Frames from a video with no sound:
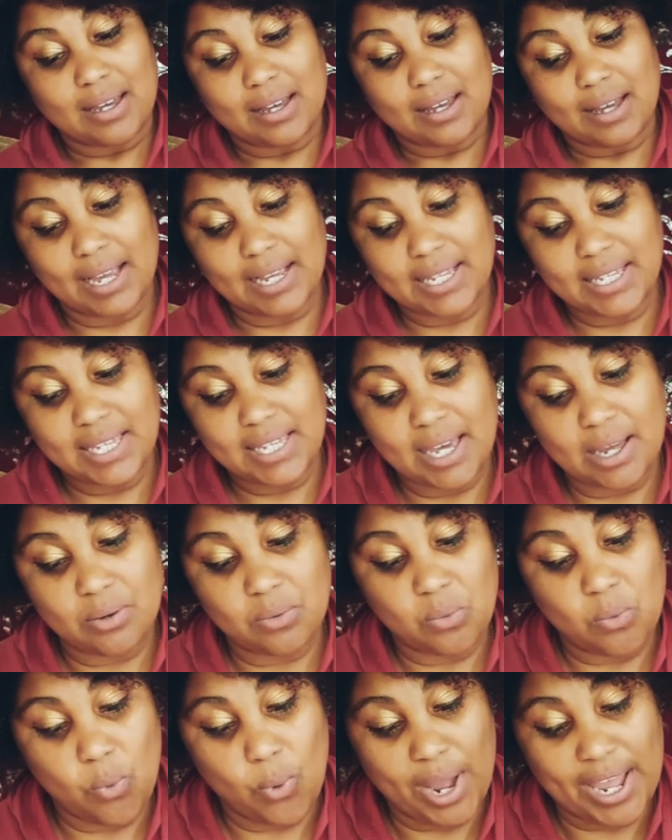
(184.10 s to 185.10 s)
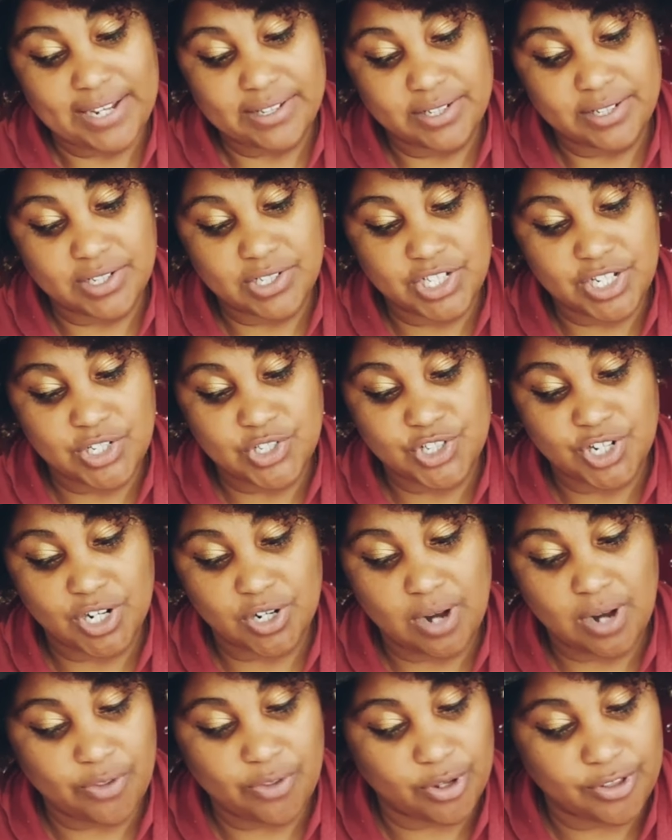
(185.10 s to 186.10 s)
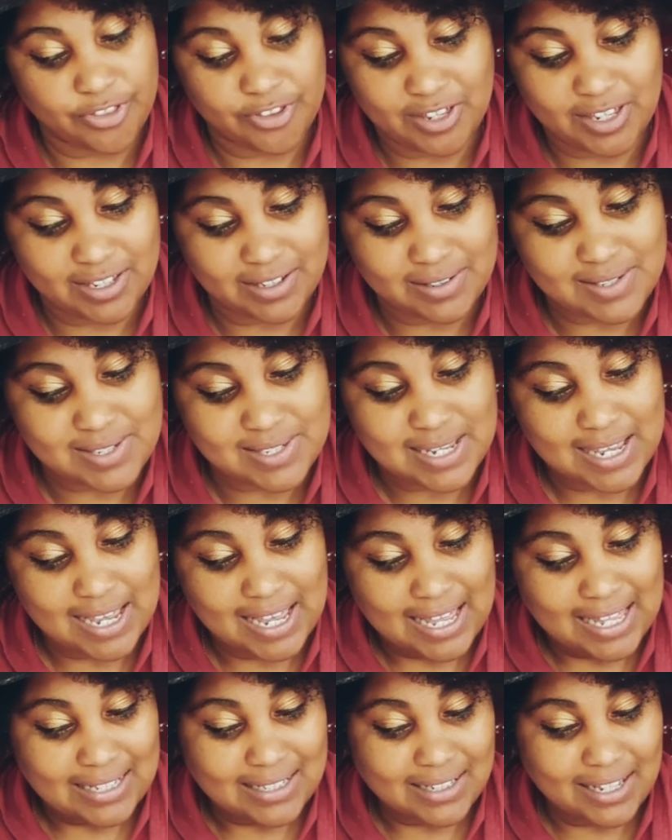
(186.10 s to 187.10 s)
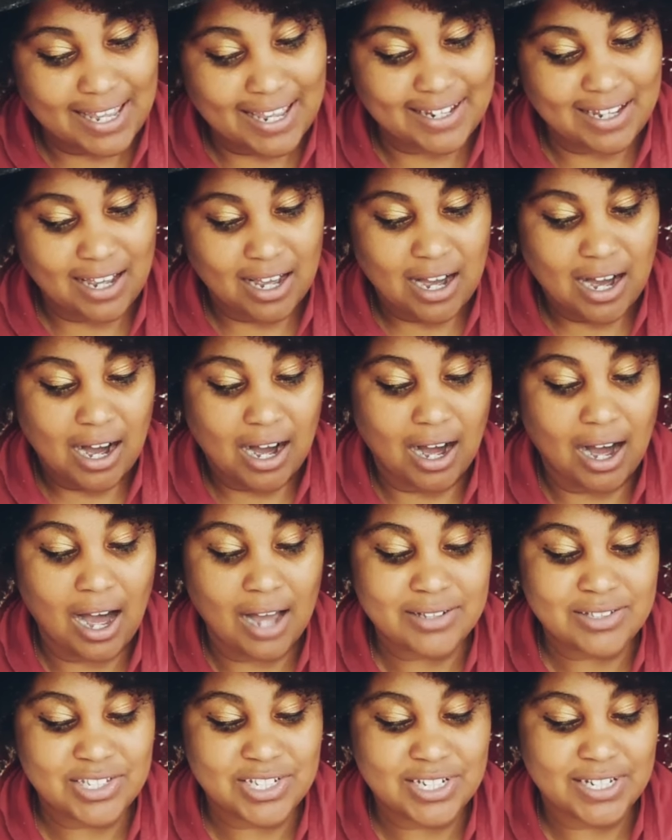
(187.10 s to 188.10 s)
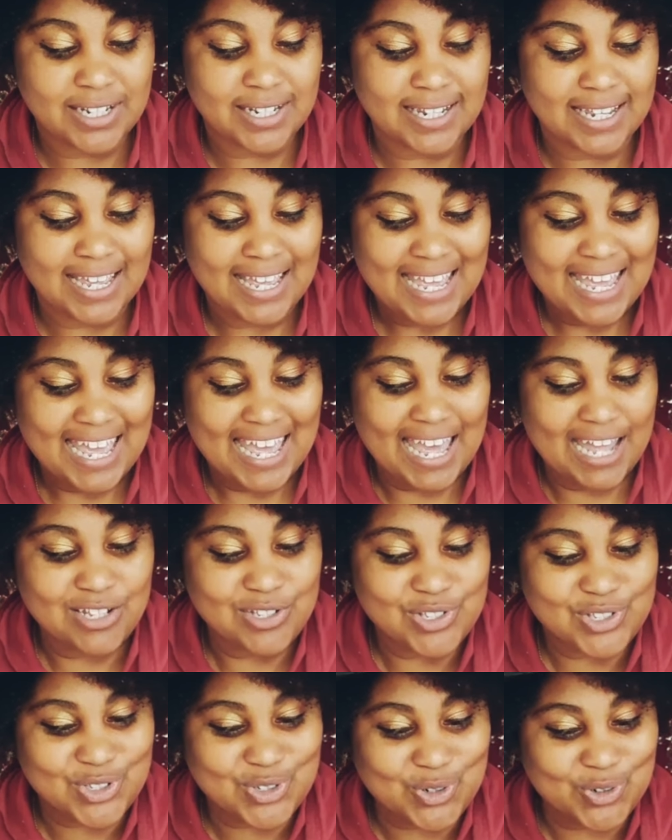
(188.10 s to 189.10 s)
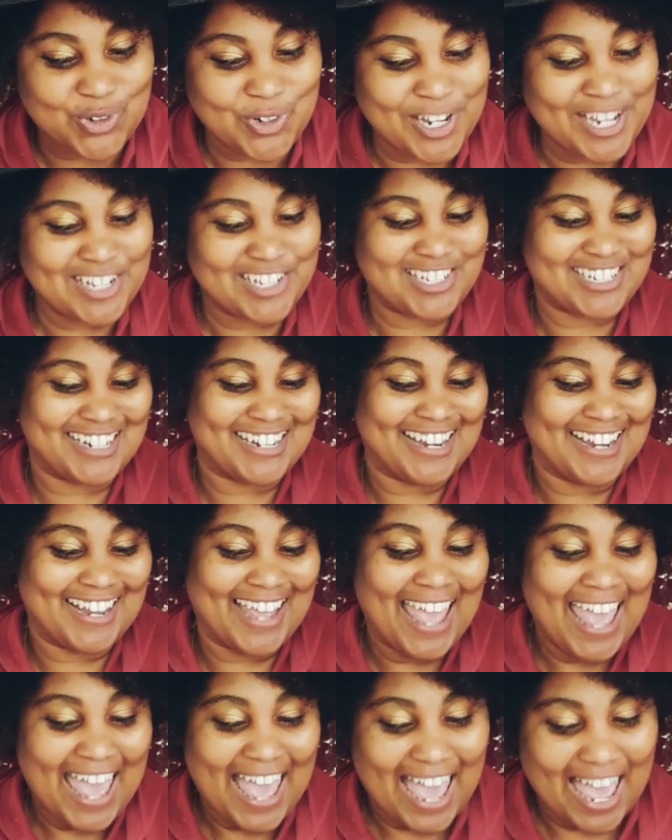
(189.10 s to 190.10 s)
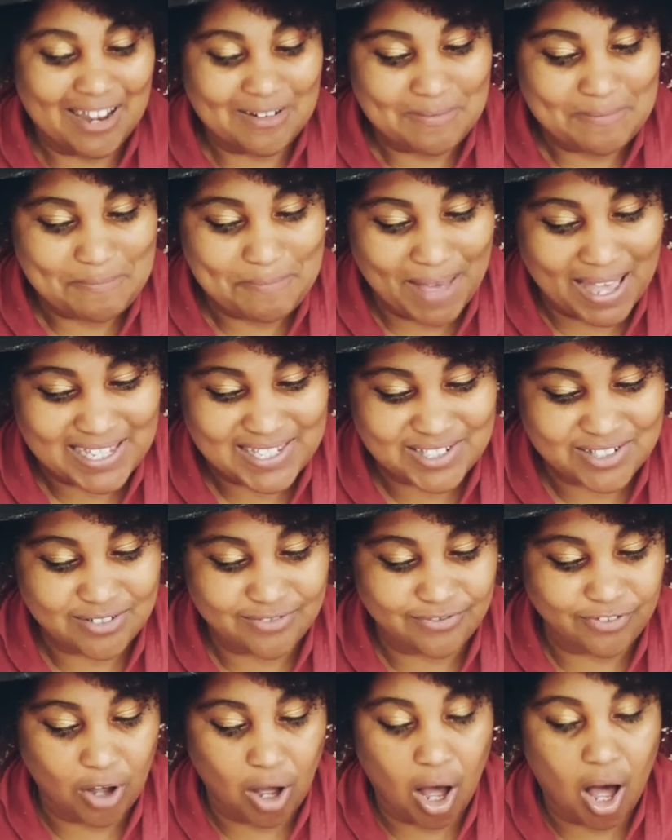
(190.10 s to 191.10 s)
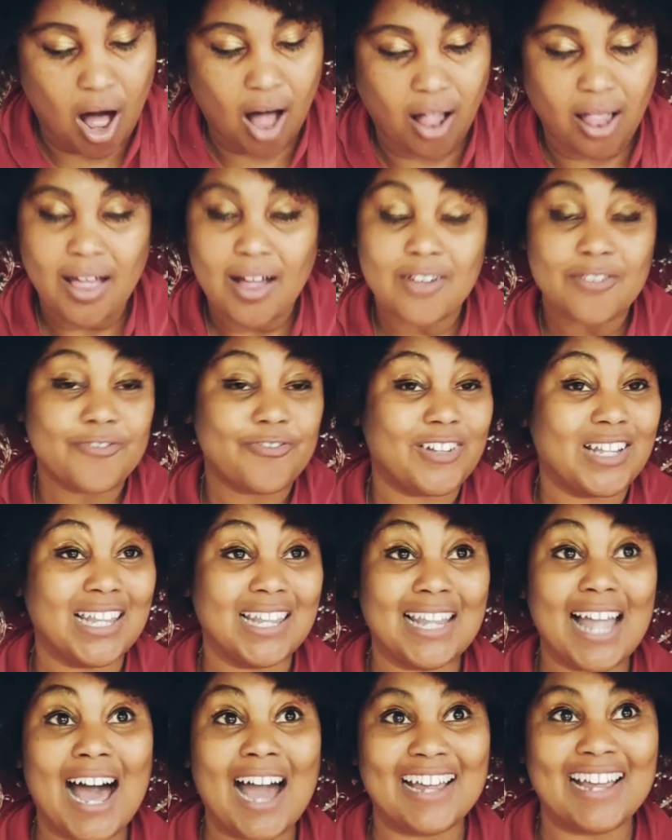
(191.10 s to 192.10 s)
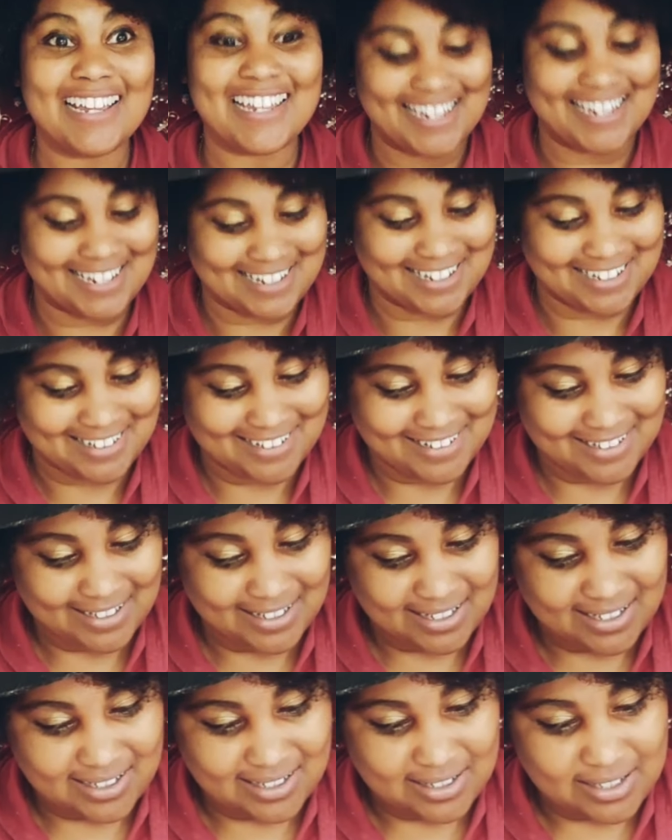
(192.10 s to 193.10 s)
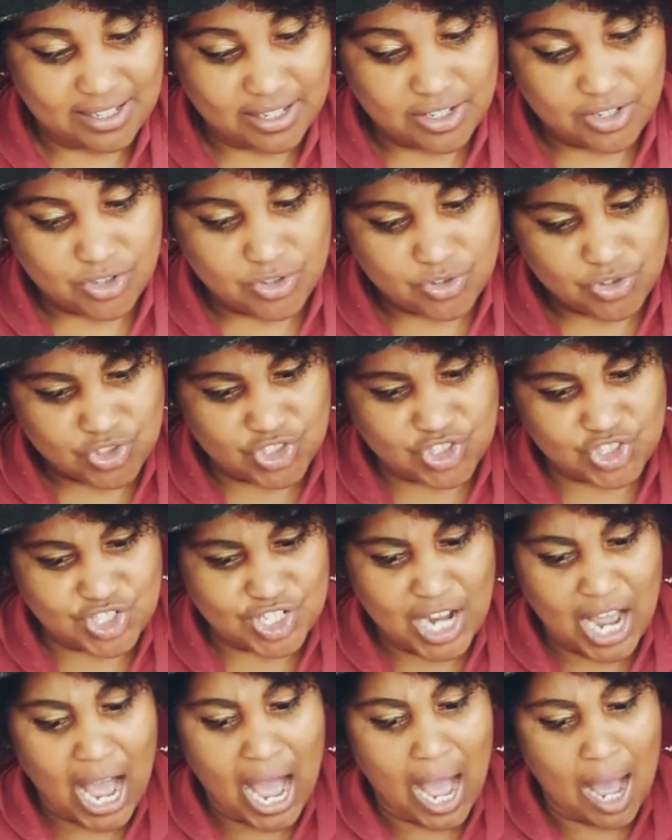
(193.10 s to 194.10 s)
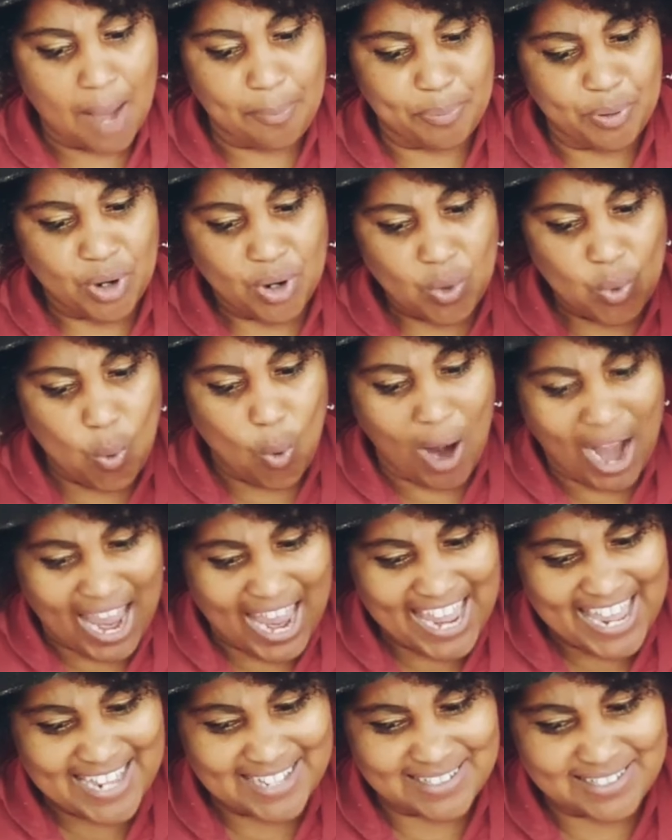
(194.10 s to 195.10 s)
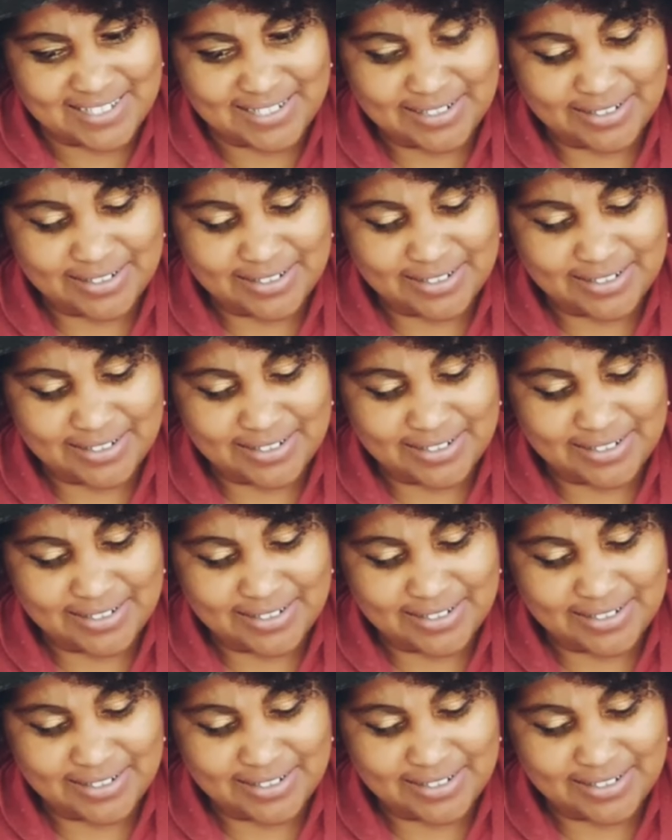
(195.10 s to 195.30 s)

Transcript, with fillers: I can't wait to teach her other things, like haunting and screeching and best of all, flying. Stop! Wait!